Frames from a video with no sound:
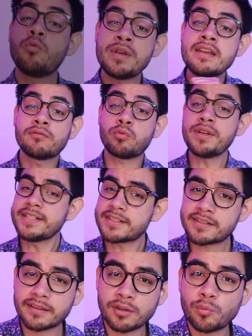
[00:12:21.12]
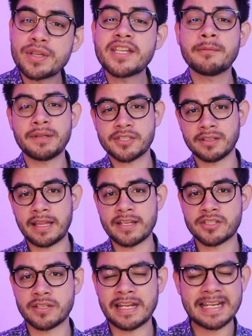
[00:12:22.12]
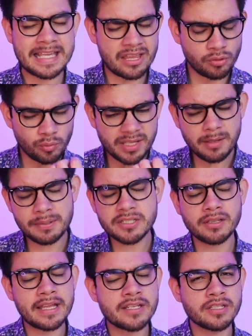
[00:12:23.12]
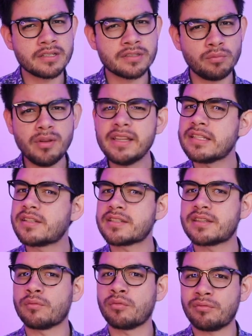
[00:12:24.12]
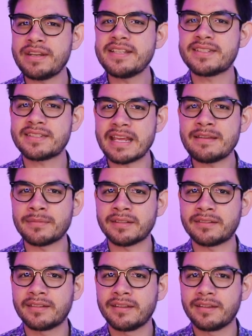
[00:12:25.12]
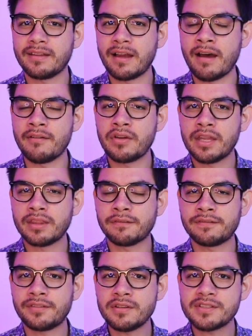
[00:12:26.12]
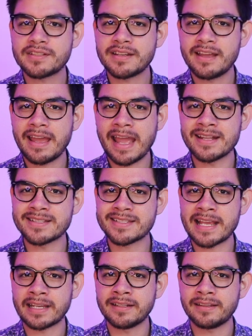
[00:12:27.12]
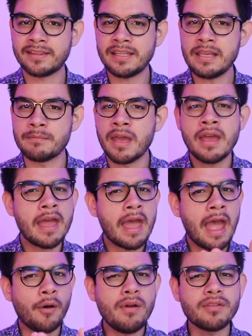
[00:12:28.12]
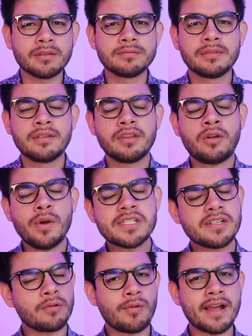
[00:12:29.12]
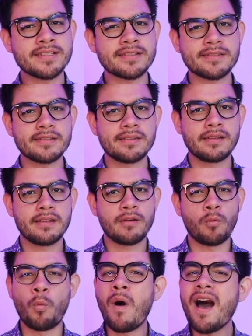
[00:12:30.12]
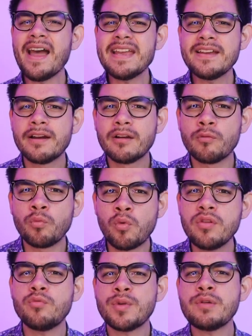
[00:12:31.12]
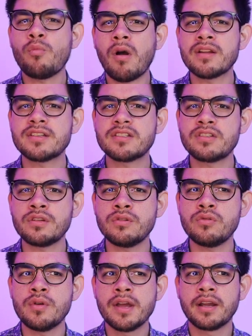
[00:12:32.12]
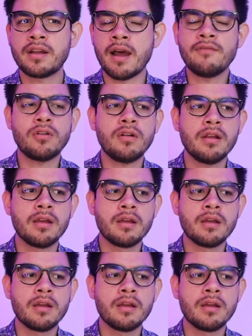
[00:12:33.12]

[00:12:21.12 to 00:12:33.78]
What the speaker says: We have reached the recapitulation, and again, the recapitulation is really just the restatement of the first and second theme. However, the question arises, why would we want to cover